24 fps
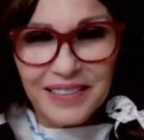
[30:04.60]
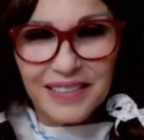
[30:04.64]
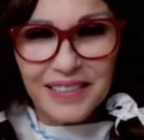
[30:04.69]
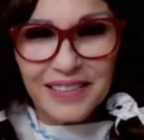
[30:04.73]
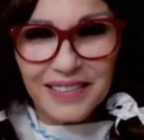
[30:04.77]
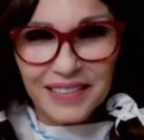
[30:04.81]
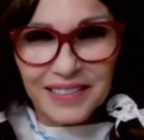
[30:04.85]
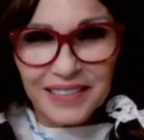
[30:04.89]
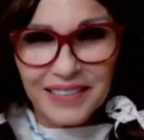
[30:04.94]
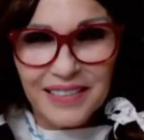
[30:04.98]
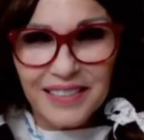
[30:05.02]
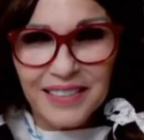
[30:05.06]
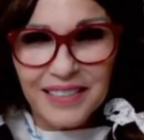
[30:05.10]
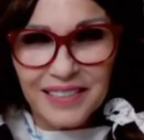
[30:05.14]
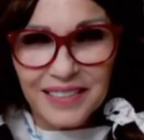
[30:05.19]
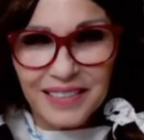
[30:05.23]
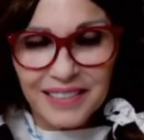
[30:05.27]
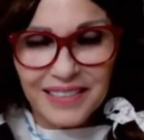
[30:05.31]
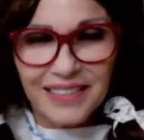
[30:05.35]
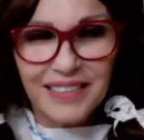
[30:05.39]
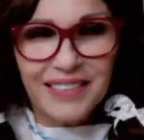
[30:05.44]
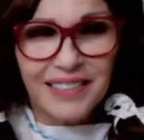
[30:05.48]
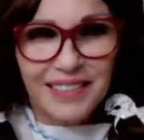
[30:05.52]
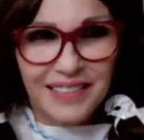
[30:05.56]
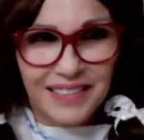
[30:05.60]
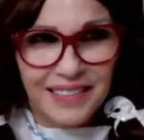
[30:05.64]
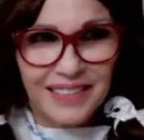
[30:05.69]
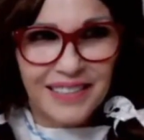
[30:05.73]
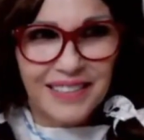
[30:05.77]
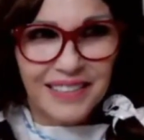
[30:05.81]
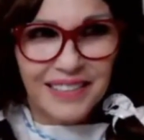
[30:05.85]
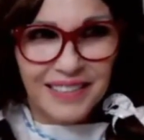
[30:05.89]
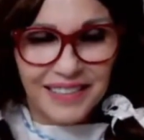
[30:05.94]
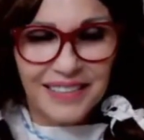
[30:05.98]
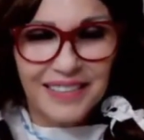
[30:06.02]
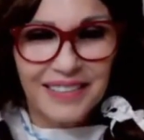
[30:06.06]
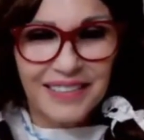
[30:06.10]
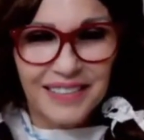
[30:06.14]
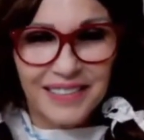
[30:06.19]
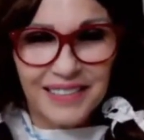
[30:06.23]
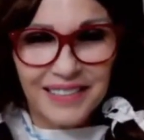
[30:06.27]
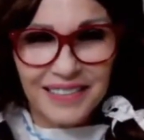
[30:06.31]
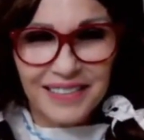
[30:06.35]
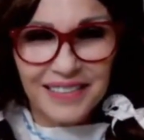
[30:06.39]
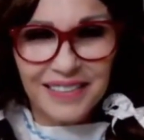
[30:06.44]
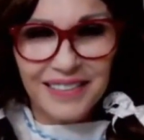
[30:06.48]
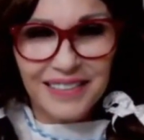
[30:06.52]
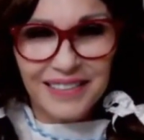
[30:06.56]

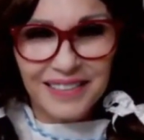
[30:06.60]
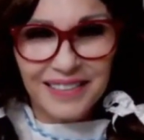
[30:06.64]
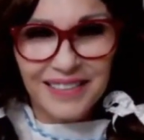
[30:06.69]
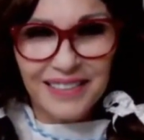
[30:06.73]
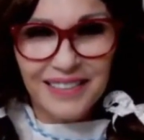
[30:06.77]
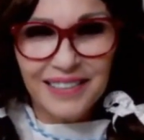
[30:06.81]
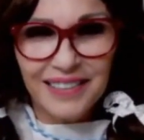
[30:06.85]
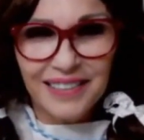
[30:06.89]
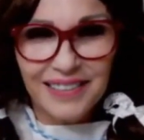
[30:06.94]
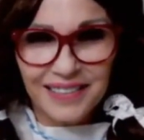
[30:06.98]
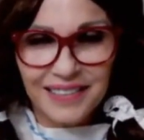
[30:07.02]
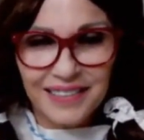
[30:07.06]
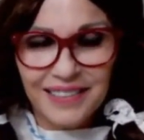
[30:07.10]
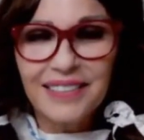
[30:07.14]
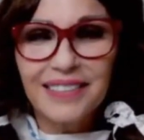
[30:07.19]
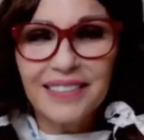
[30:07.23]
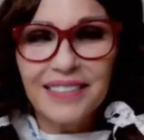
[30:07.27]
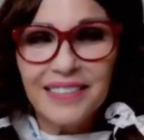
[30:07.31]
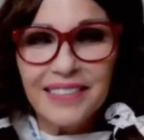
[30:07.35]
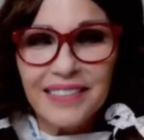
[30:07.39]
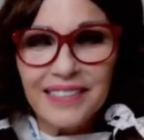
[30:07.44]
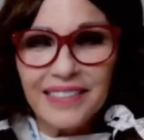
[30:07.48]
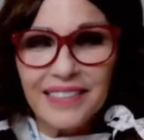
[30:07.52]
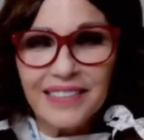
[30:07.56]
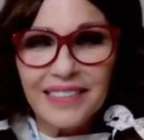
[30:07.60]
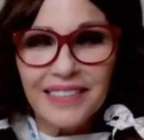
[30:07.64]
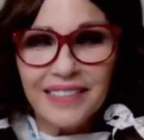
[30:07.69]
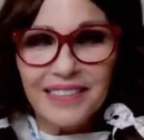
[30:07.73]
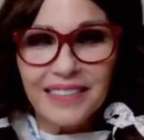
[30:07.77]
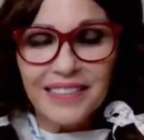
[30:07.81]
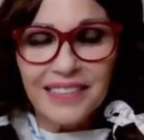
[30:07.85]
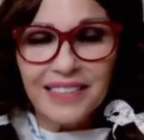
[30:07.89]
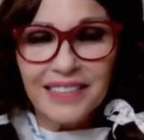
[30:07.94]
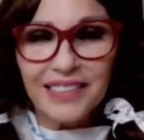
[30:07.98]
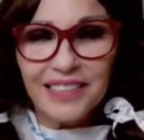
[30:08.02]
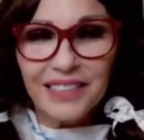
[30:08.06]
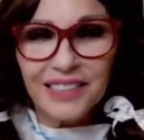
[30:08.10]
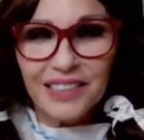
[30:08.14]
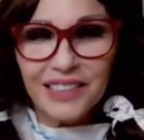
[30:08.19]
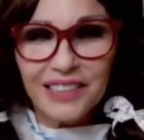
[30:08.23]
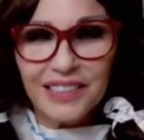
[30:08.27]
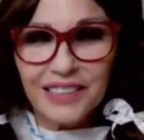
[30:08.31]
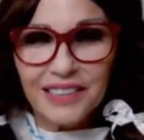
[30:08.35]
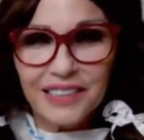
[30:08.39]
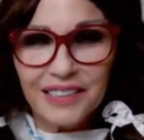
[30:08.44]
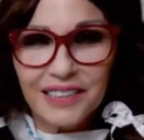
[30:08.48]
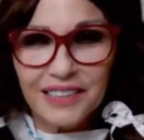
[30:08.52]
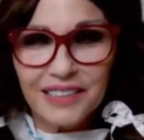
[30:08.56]

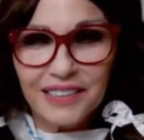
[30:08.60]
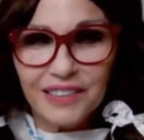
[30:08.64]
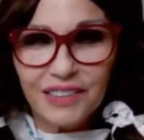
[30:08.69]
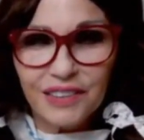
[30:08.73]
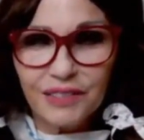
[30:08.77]
[no speech]